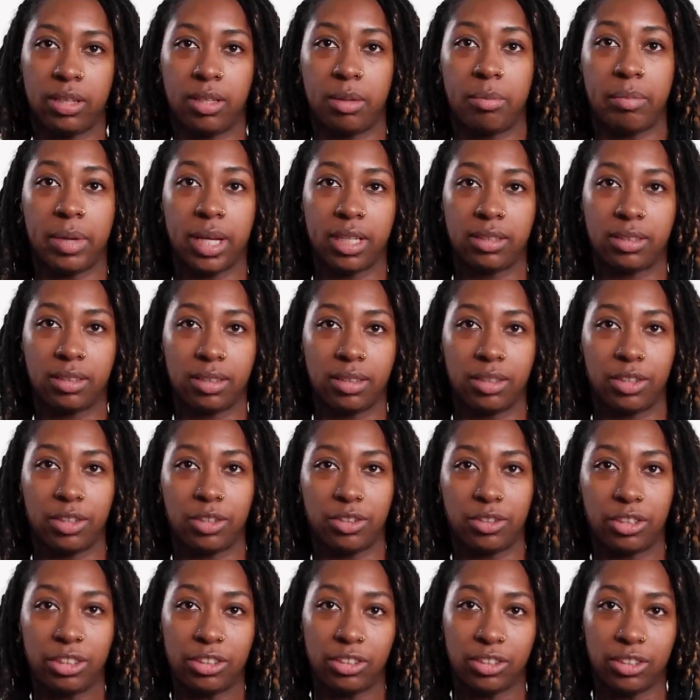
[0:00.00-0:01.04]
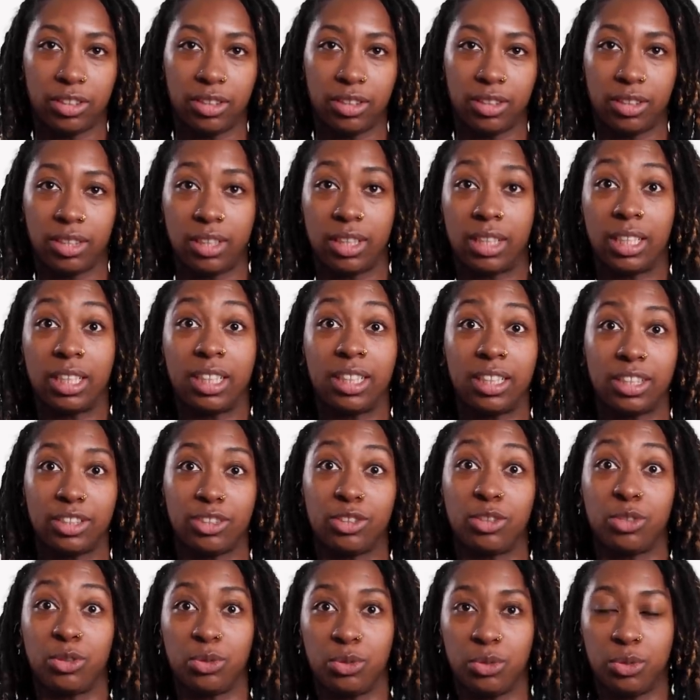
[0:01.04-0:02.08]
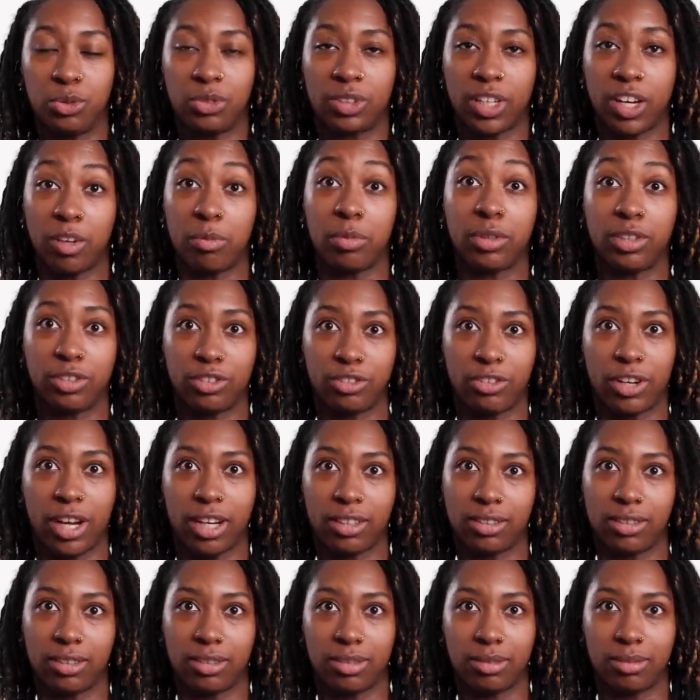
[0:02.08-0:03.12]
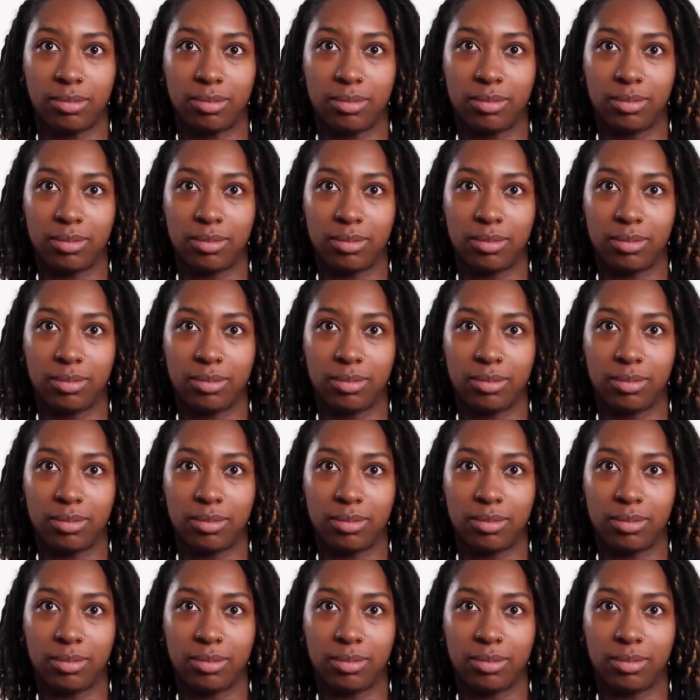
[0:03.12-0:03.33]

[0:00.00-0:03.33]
the masculine energy, the less dudes I've been attracting.